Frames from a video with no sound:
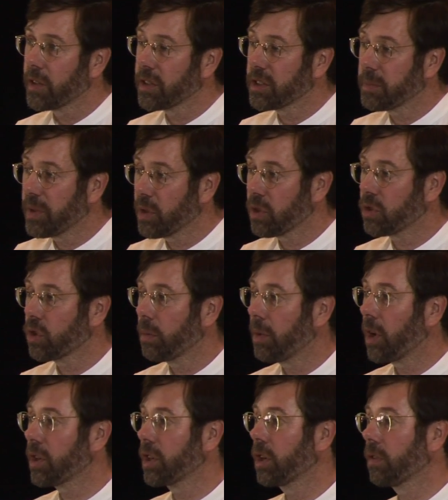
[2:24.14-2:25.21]
the spiritual
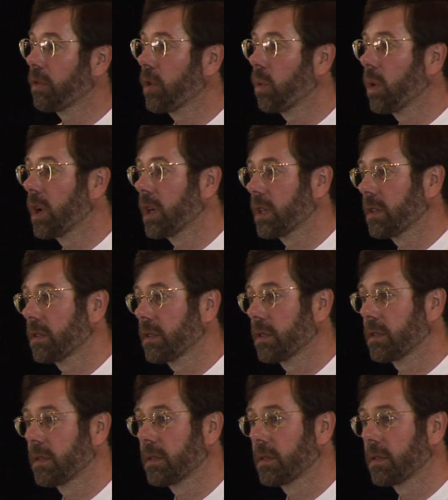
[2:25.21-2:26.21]
body of the world.